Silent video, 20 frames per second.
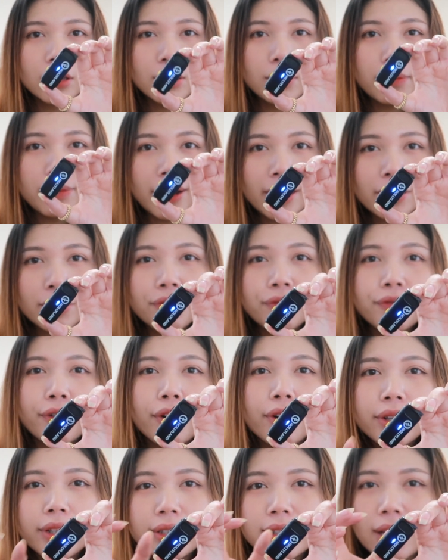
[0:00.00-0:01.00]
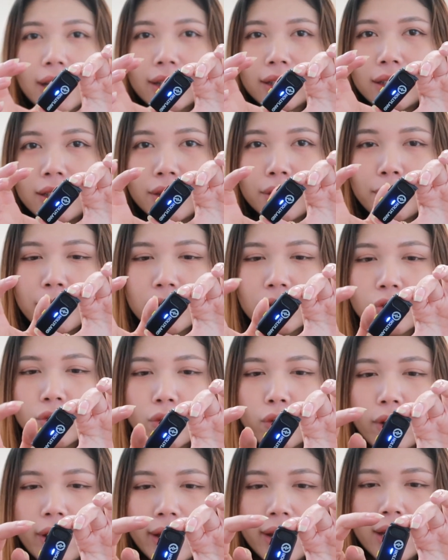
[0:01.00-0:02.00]
microphone is like a little bit
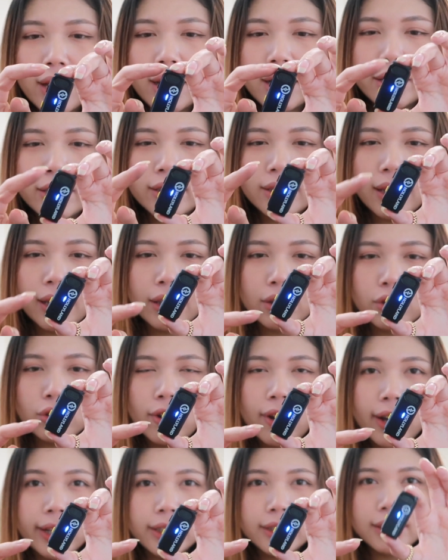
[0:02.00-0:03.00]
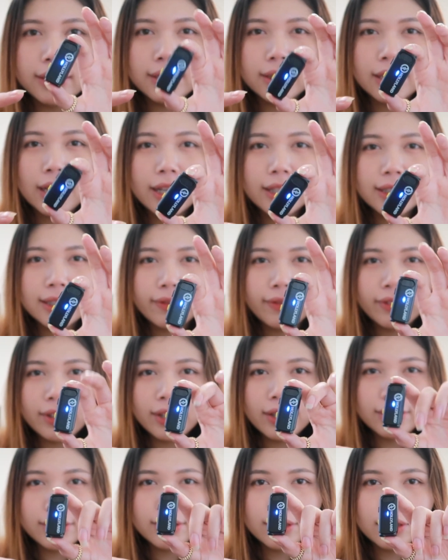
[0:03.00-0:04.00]
square and it's like twice the size of
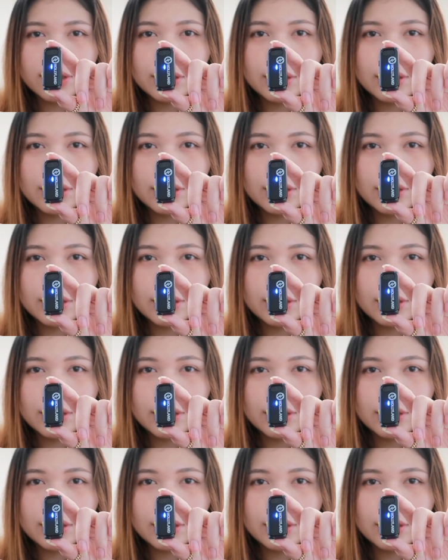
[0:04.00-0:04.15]
this.